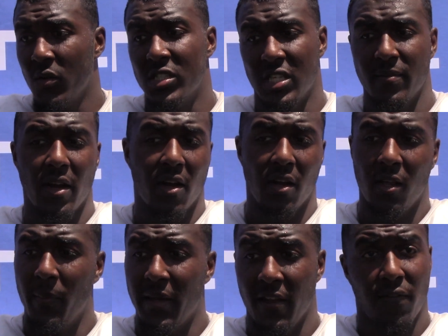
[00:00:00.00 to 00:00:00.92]
We see him out here a
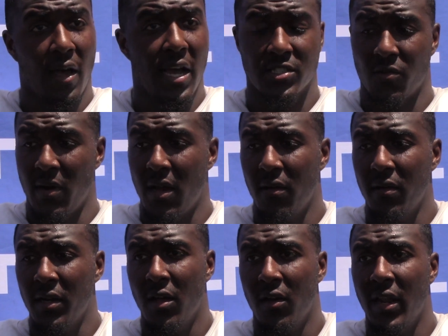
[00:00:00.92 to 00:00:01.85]
little bit. He flies around,
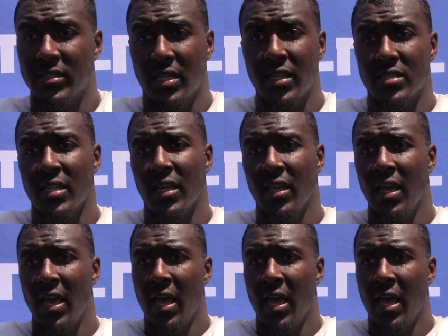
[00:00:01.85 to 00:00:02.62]
you know, that's good to see.